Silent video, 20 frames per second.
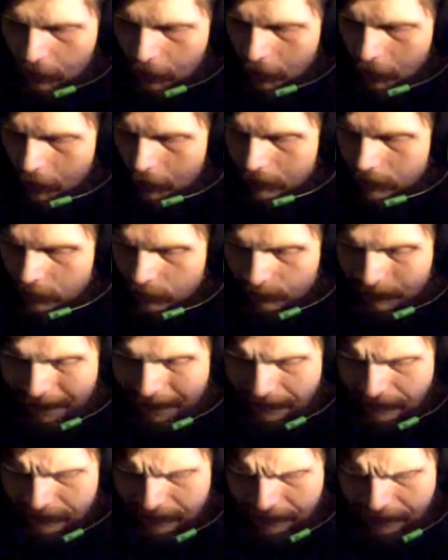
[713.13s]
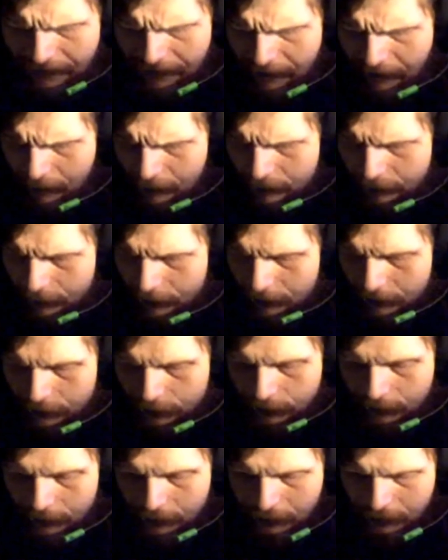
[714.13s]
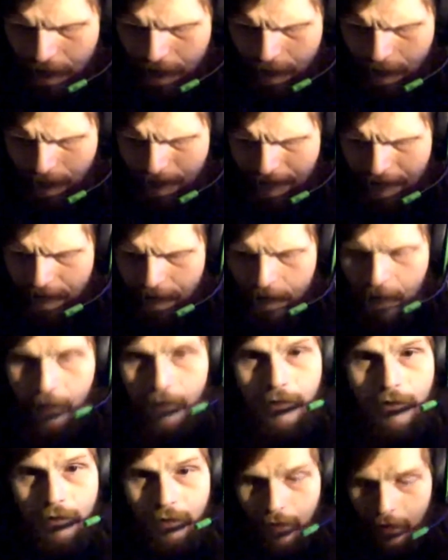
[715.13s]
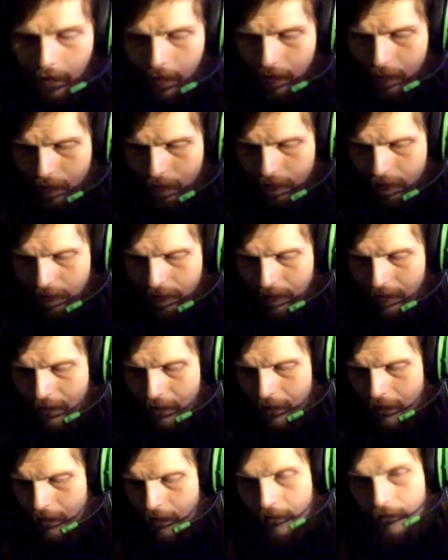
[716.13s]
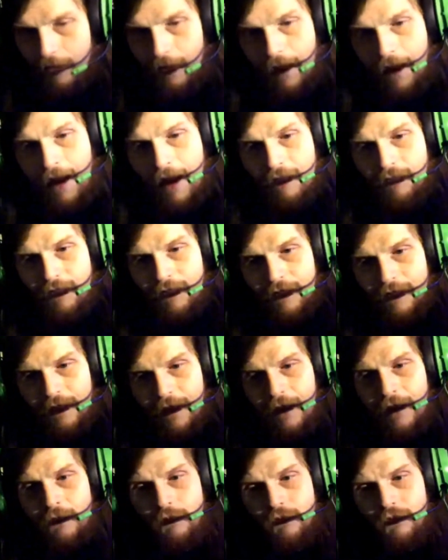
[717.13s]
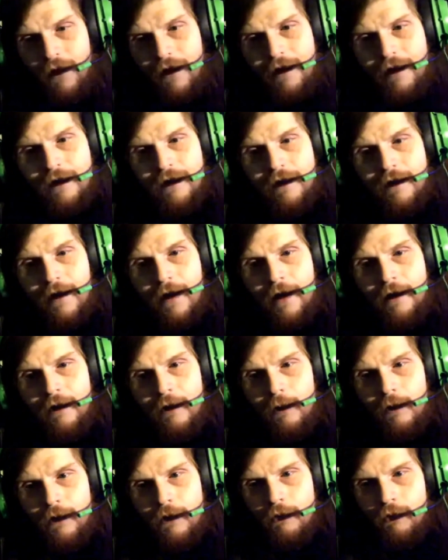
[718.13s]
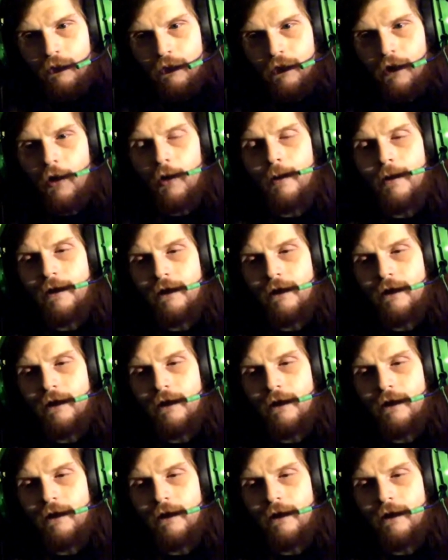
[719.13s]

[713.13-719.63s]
On SmackDown for the third, we had Cody Rhodes having an in-ring encounter with Roman